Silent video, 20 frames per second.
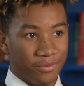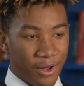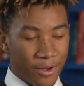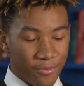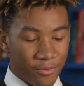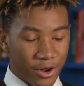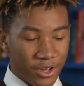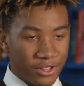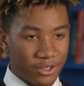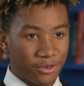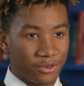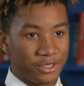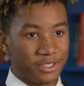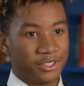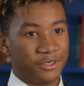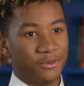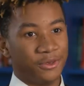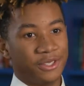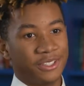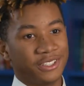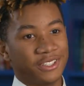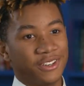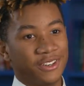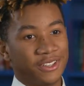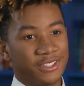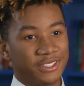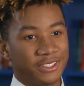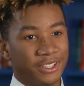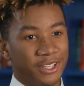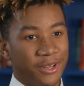my brother went to the Boys and
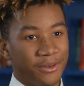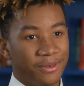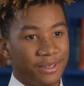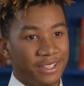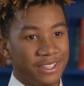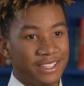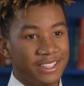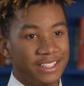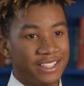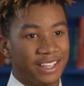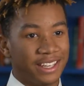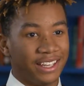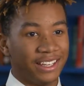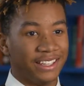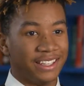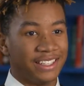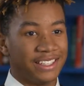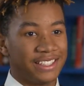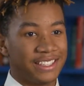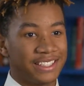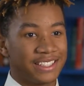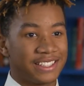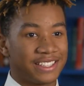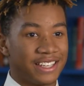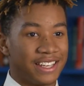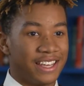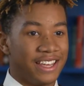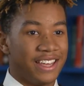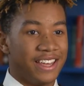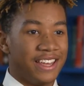Girls Club. He is
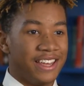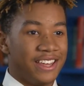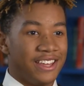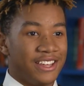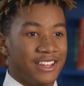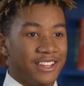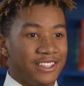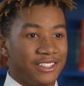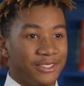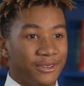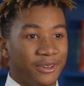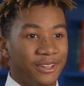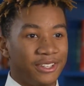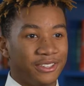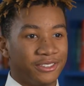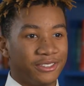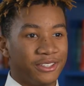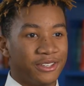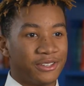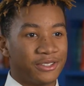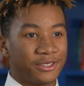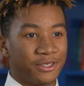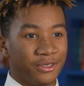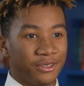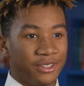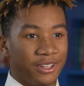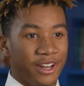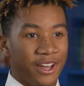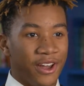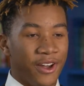23 years
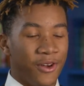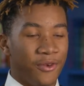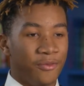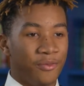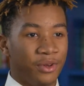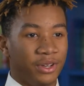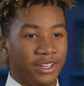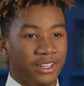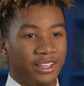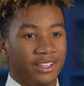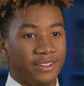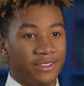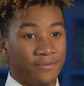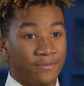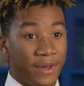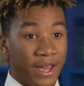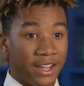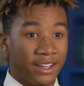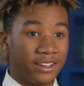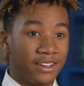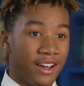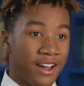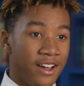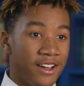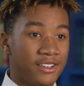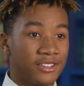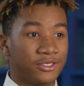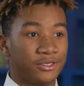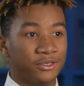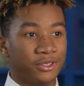old now, but back in
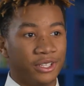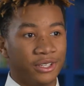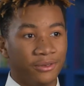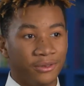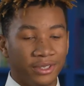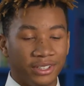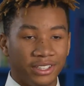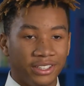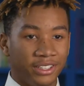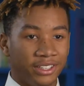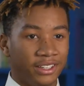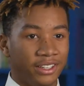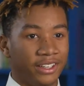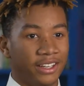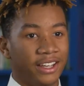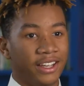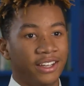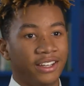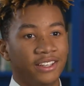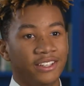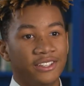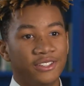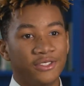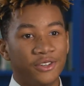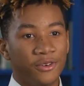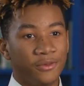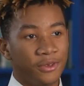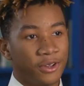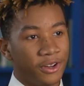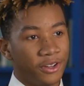high school he went here and he
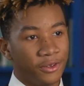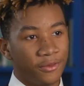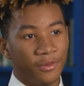told me all